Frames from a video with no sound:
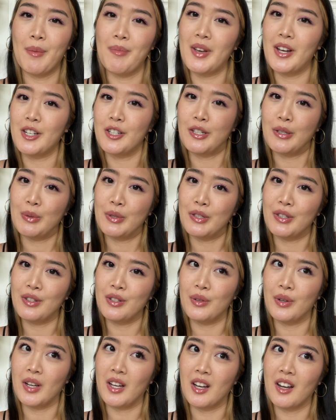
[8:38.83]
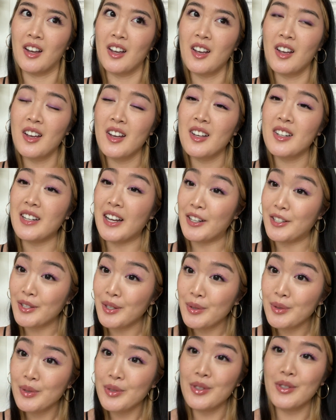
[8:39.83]
that she was doing
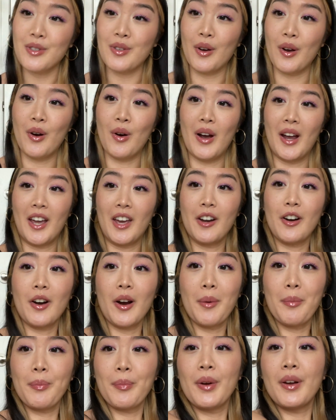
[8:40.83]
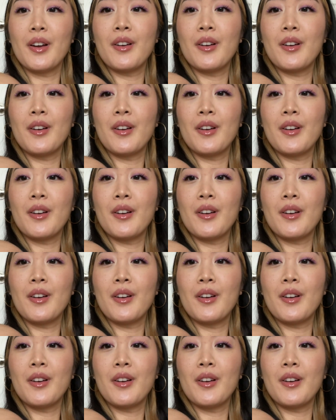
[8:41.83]
tattoos, so I hit her up.